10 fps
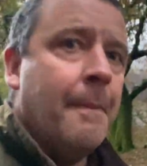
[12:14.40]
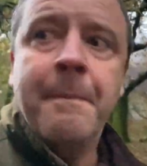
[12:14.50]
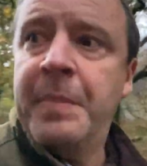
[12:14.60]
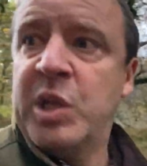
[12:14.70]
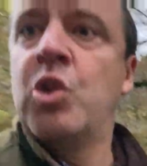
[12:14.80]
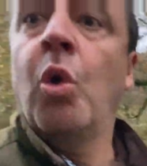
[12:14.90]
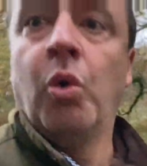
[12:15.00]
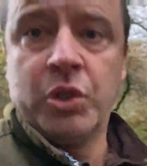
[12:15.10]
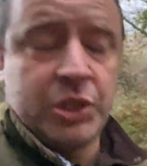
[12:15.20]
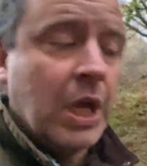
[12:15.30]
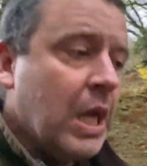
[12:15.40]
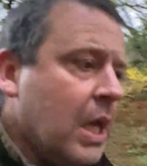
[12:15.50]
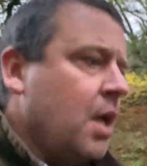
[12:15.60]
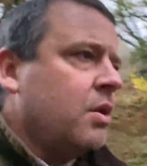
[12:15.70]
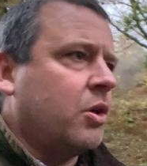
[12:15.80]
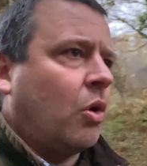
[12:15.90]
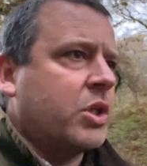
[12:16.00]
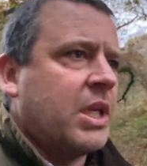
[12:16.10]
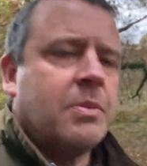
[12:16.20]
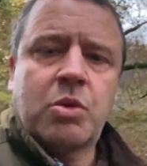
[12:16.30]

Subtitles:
but yours, the dog seems